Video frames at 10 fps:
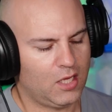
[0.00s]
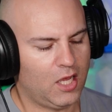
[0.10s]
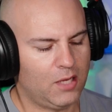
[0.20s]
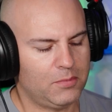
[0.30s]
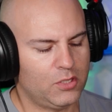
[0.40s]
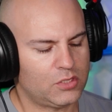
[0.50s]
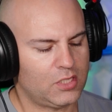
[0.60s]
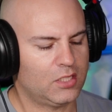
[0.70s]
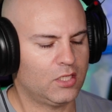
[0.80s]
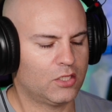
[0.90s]
I'm
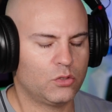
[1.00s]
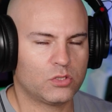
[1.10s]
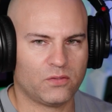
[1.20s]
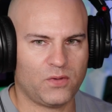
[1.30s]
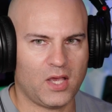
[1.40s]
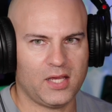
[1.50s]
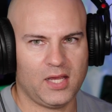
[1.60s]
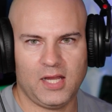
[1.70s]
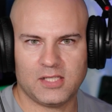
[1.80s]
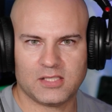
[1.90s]
using the Acoustify
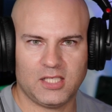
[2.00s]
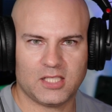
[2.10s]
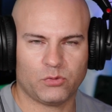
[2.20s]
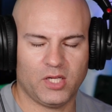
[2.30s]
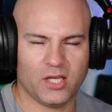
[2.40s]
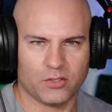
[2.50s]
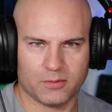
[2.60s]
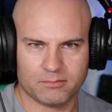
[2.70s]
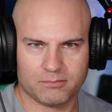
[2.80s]
AC300.